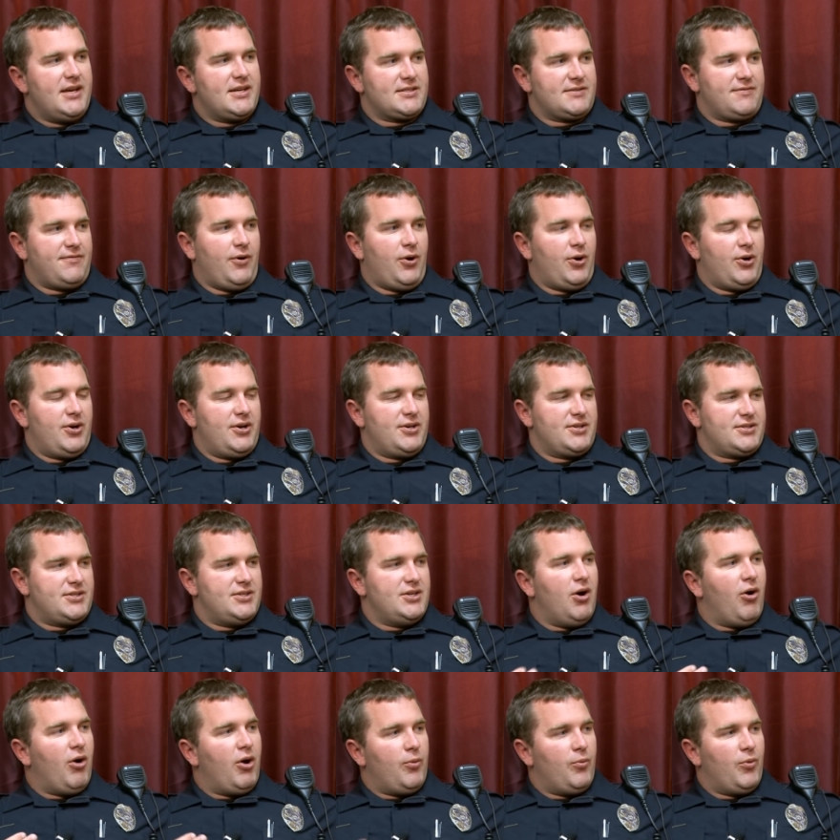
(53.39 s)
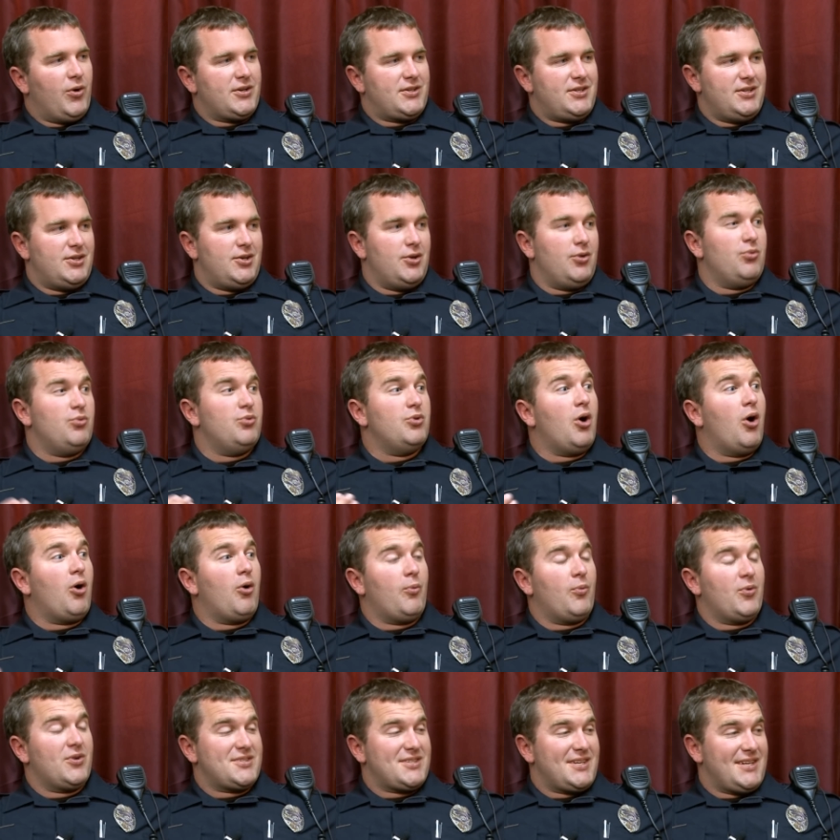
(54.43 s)
as far as knowing what to do,
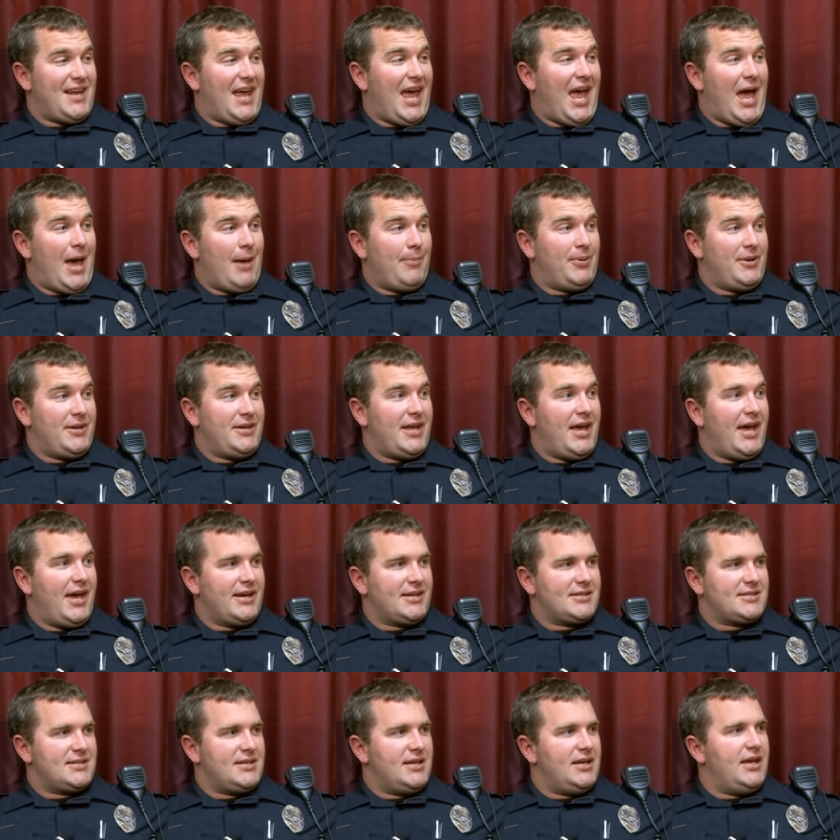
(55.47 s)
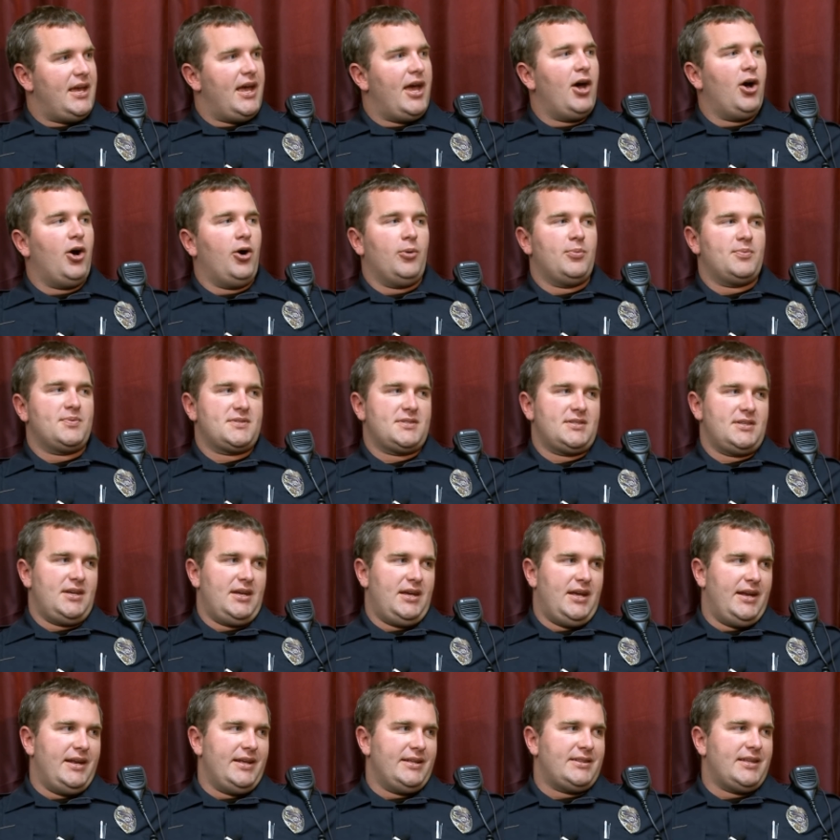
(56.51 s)
knowing what's going to happen next, helps.
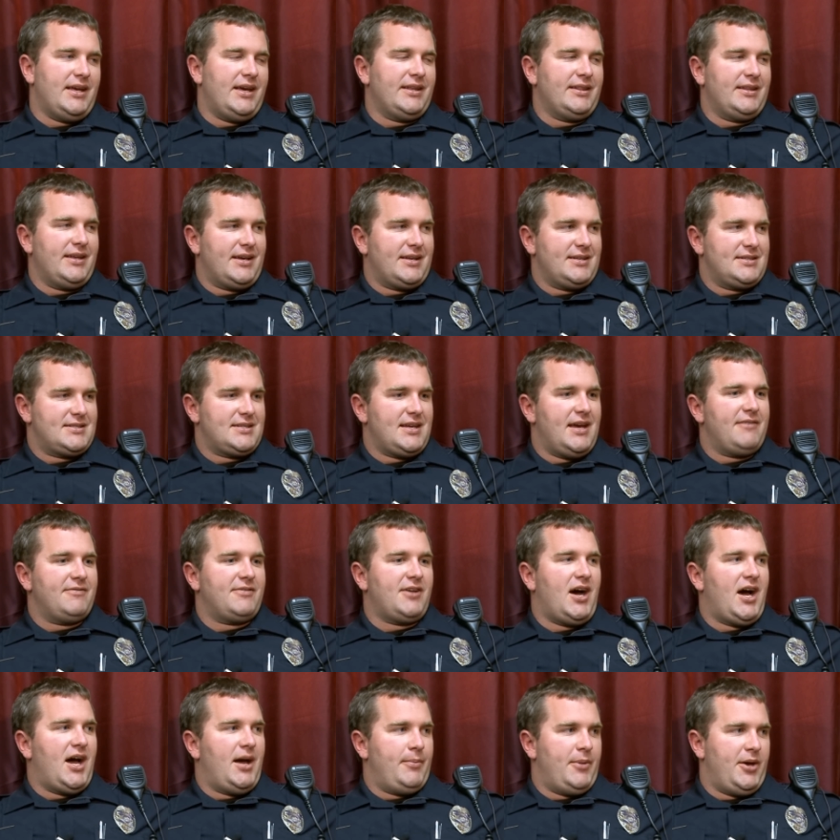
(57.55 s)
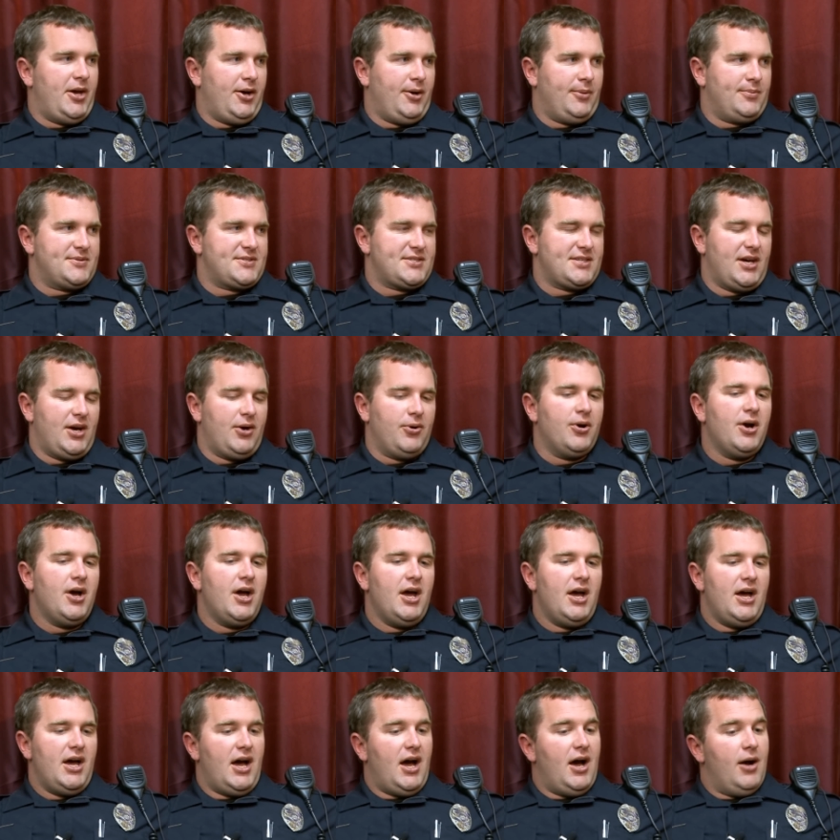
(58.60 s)
Anything that can save time helps. So
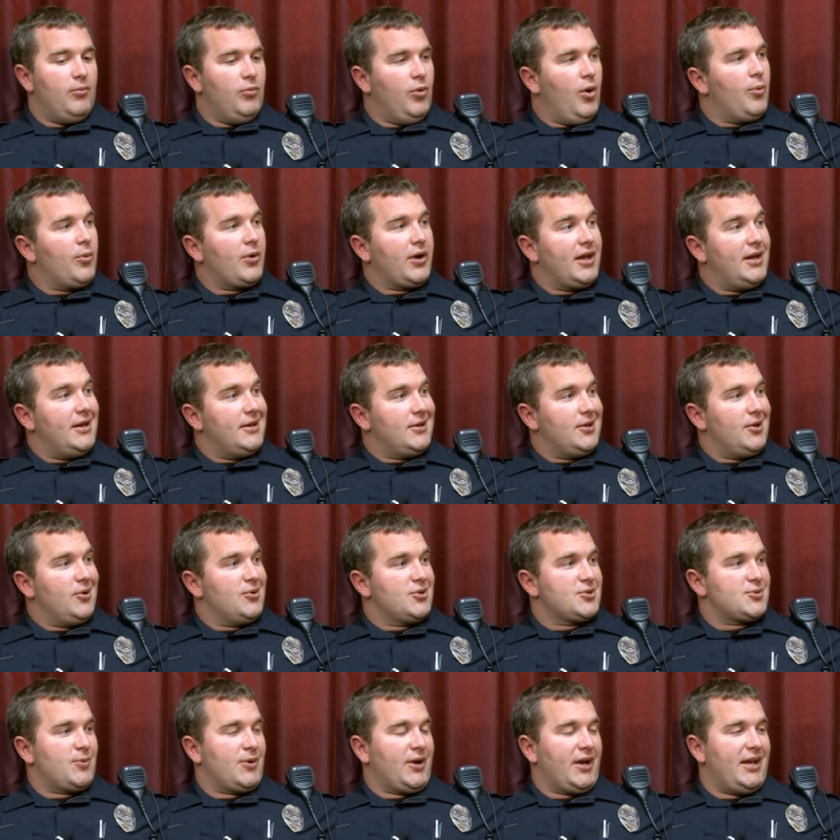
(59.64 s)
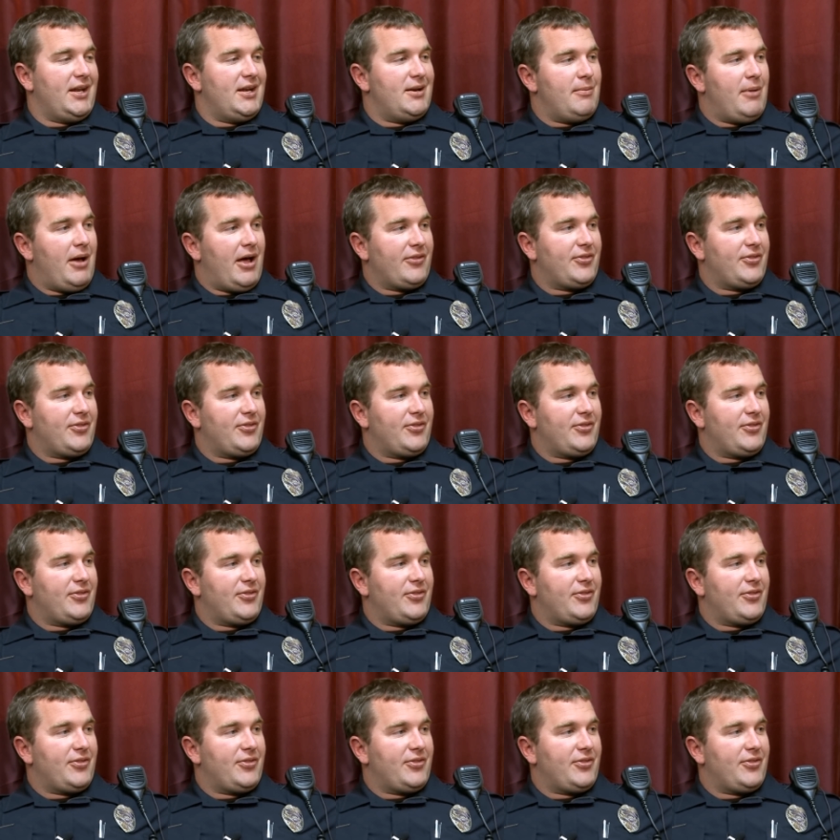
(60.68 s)
what we're going to do is we're getting them